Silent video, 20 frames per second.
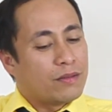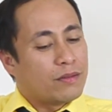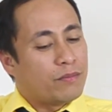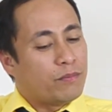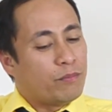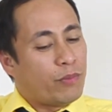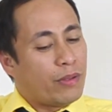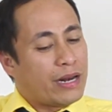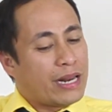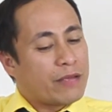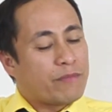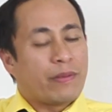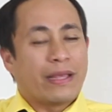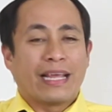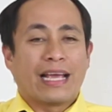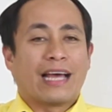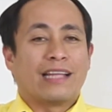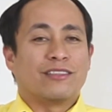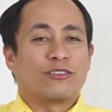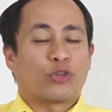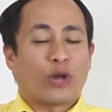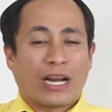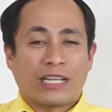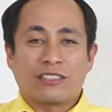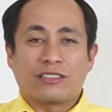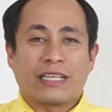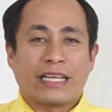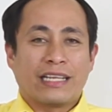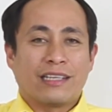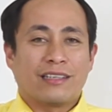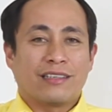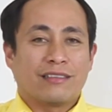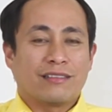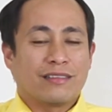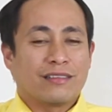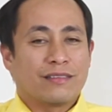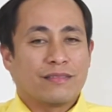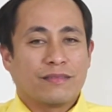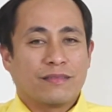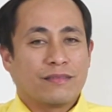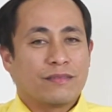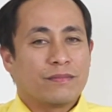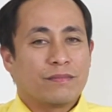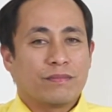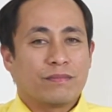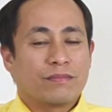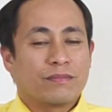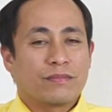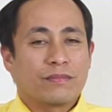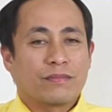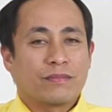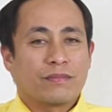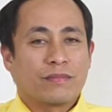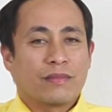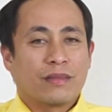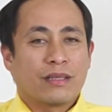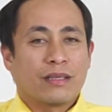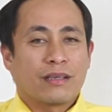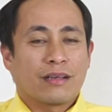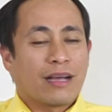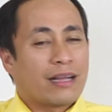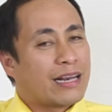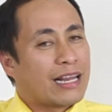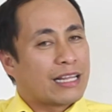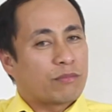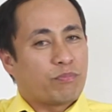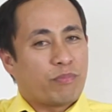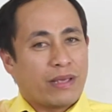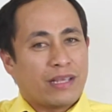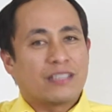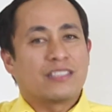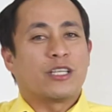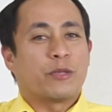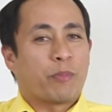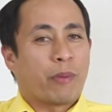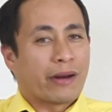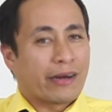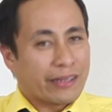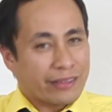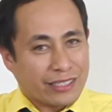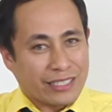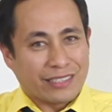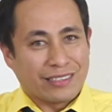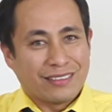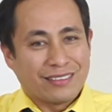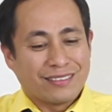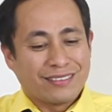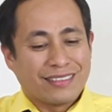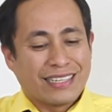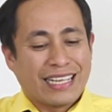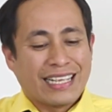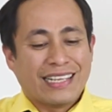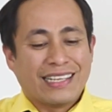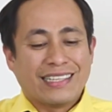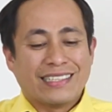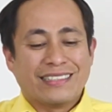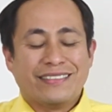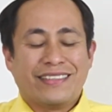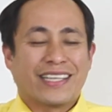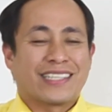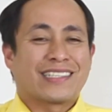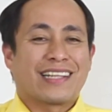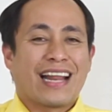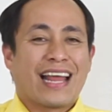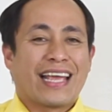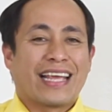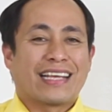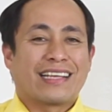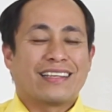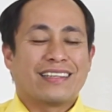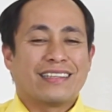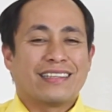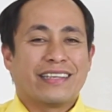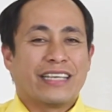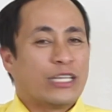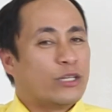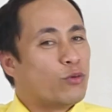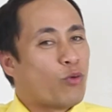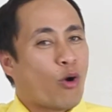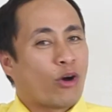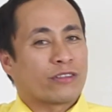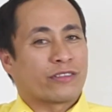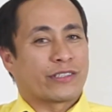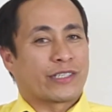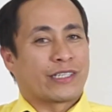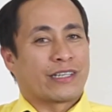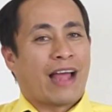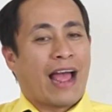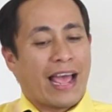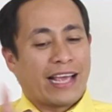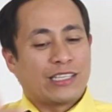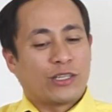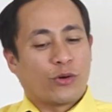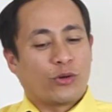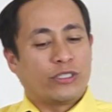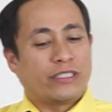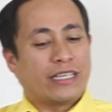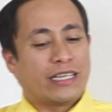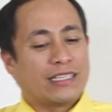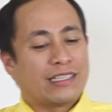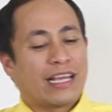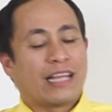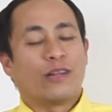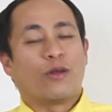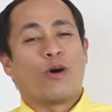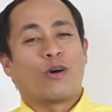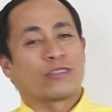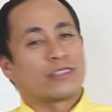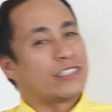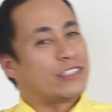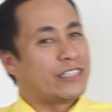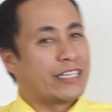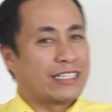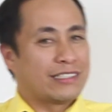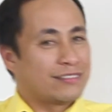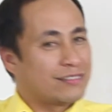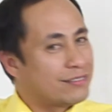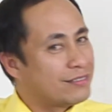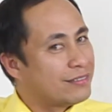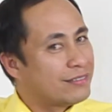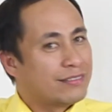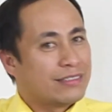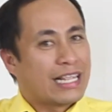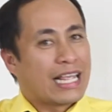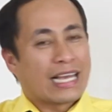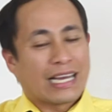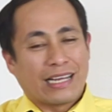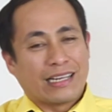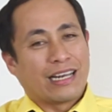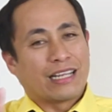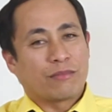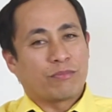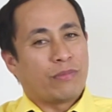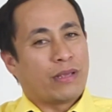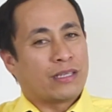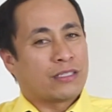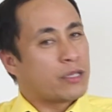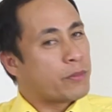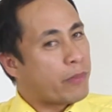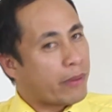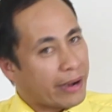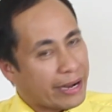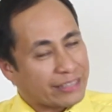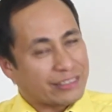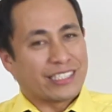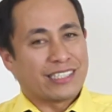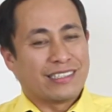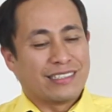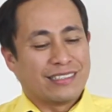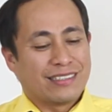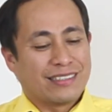Believing and trusting cannot be separated. Just like in water, hydrogen and oxygen cannot be separated.